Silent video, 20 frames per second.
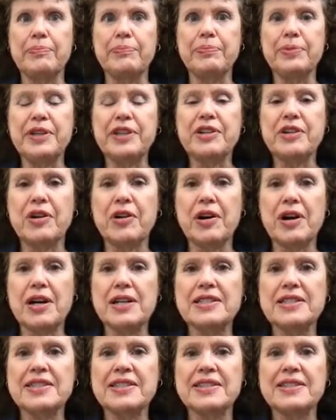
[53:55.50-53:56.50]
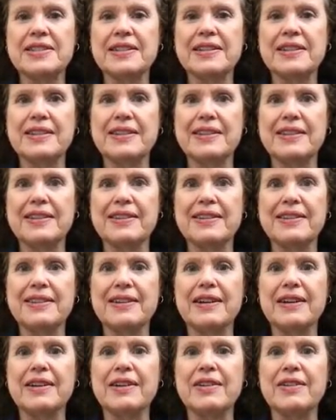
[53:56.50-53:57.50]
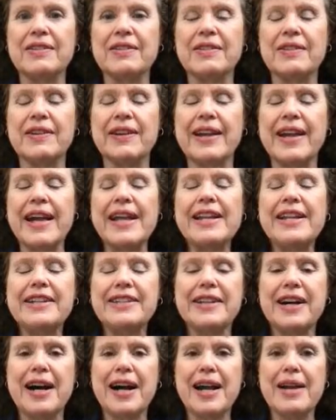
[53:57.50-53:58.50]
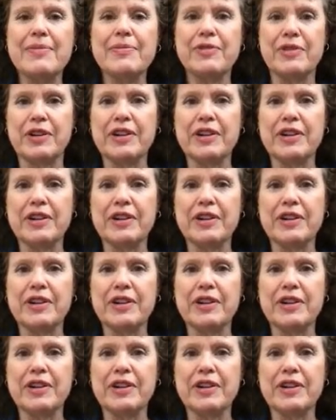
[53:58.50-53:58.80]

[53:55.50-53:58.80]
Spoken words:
because anytime,